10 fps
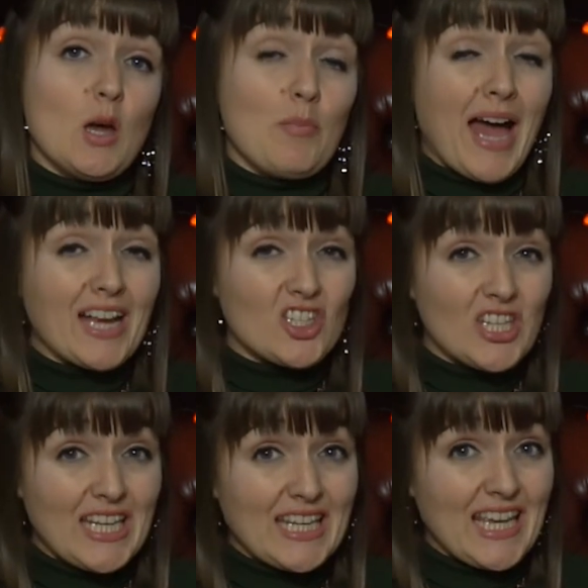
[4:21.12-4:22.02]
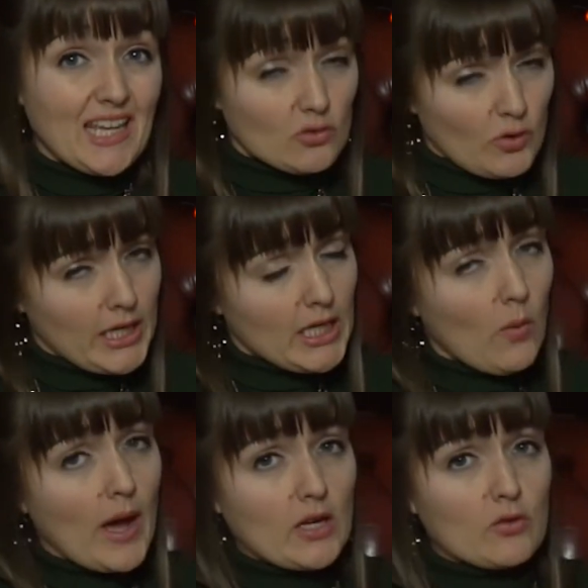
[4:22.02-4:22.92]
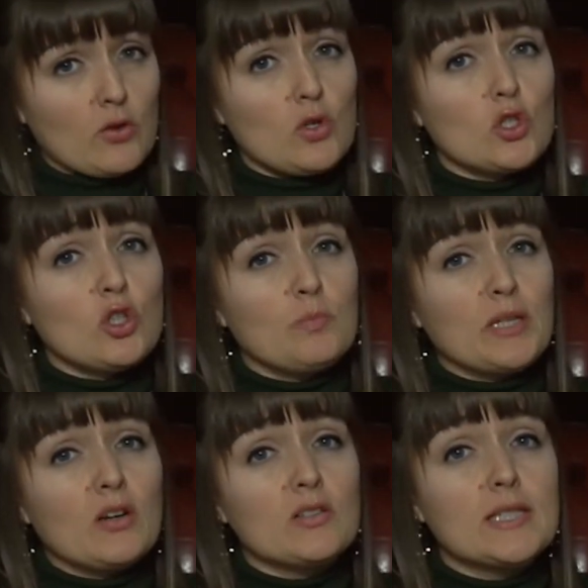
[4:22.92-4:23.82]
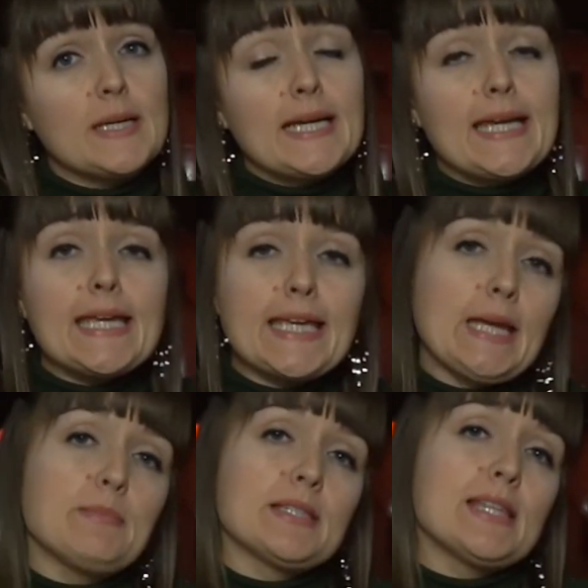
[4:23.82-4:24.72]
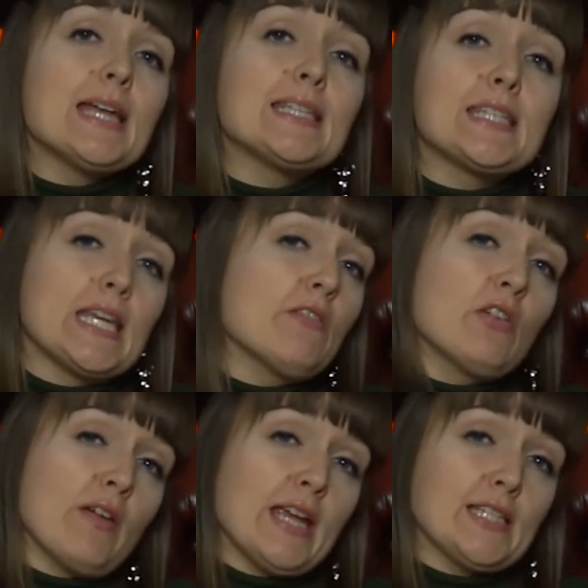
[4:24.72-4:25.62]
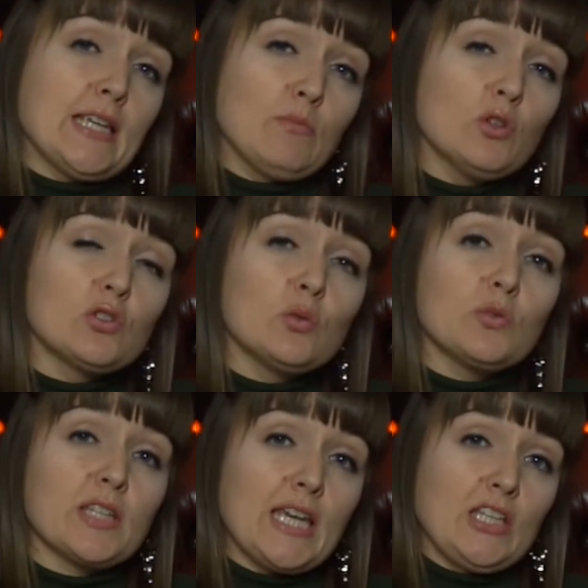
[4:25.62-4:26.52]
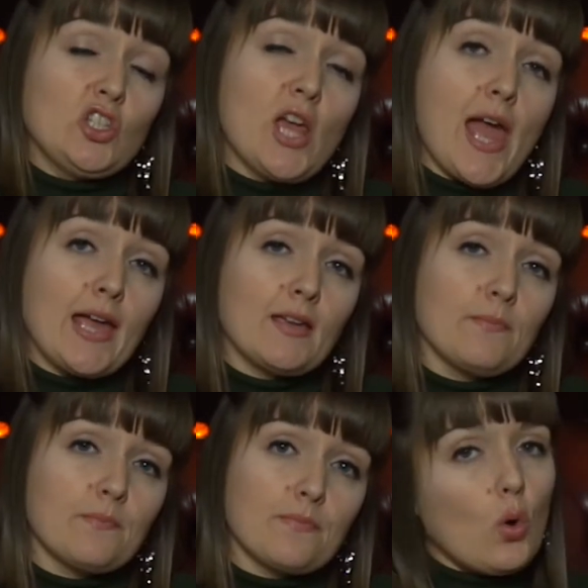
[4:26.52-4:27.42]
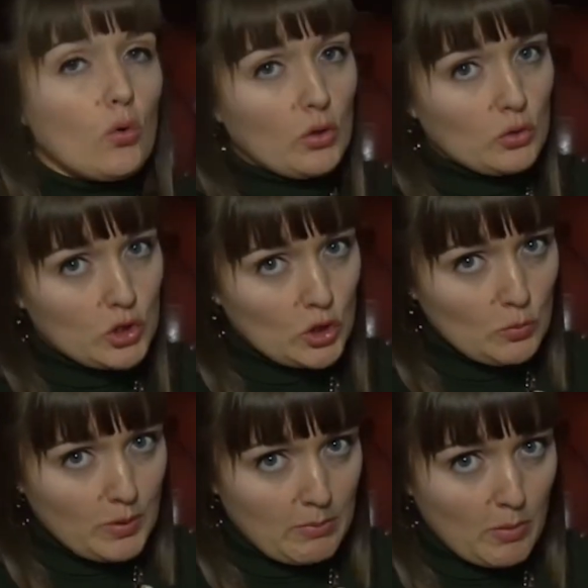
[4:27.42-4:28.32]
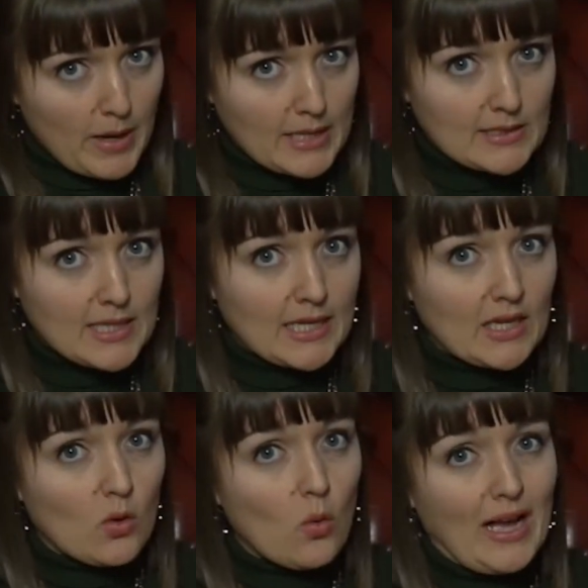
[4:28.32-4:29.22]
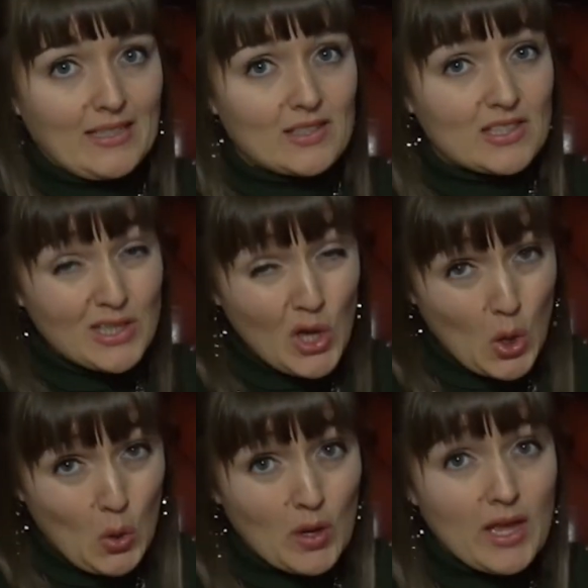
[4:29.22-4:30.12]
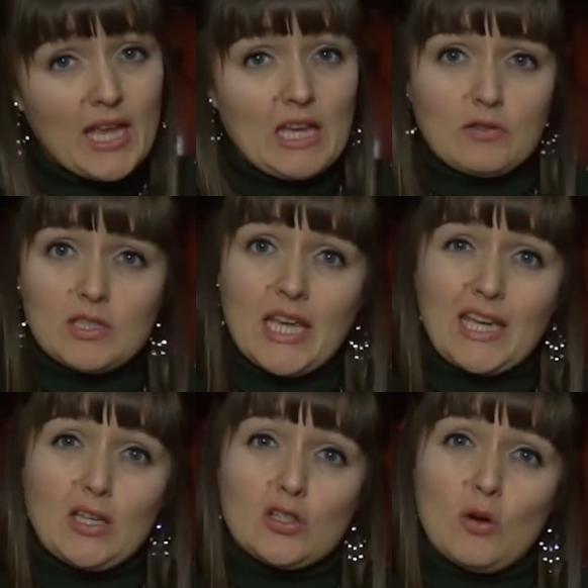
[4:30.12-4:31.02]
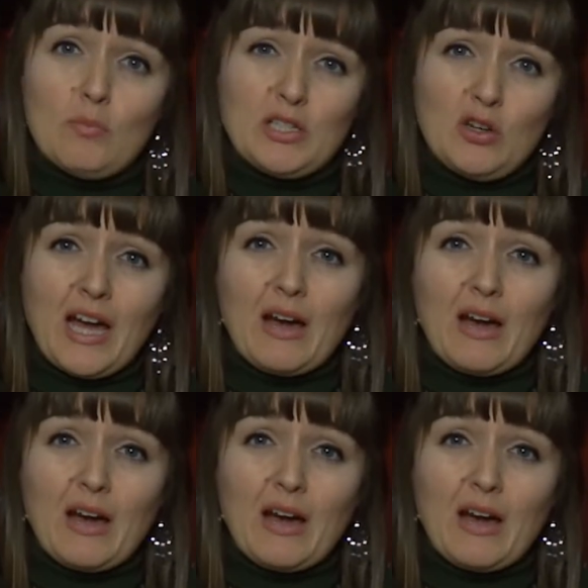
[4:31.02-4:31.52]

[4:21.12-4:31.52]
but actually it's really quite crucial because it keeps their deteriorating muscles in check. Although do be prepared to take it quite slow if you're taking your zombie dog